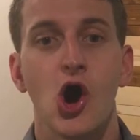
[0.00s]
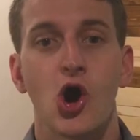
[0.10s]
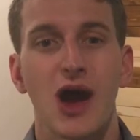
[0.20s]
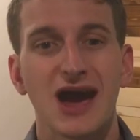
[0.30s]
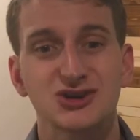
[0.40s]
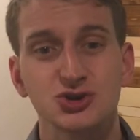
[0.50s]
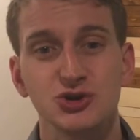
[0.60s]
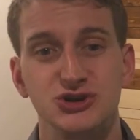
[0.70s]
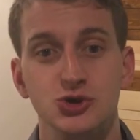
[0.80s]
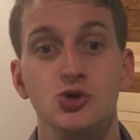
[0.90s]
are
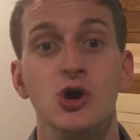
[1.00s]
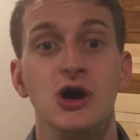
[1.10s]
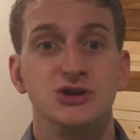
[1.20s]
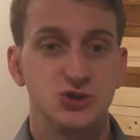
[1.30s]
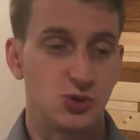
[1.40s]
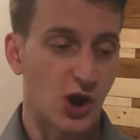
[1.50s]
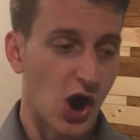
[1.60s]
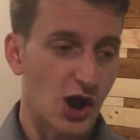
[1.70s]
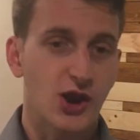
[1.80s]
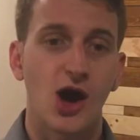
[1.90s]
actually due to an
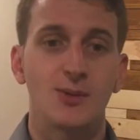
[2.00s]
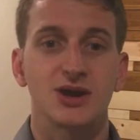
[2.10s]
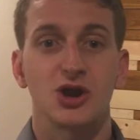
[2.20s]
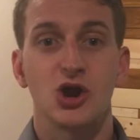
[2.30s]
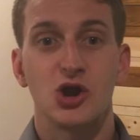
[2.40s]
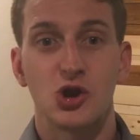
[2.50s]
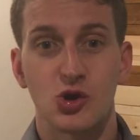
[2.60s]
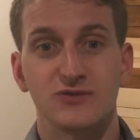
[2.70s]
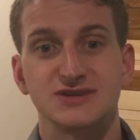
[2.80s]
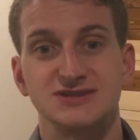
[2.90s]
autonomic
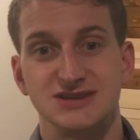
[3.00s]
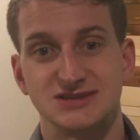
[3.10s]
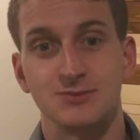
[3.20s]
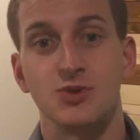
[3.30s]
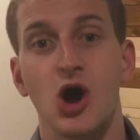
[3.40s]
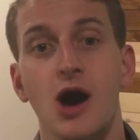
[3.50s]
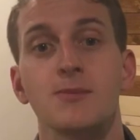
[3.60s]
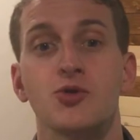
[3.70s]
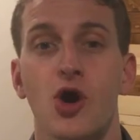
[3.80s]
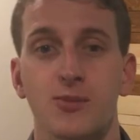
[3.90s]
nervous system
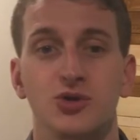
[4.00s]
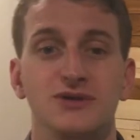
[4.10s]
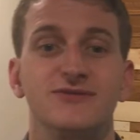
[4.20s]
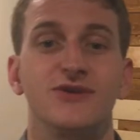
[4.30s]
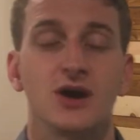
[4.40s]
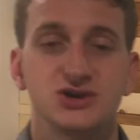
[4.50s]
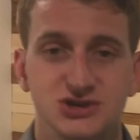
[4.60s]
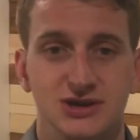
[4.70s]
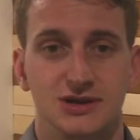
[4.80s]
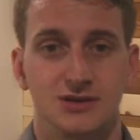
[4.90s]
not properly
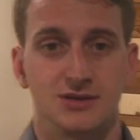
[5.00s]
functioning.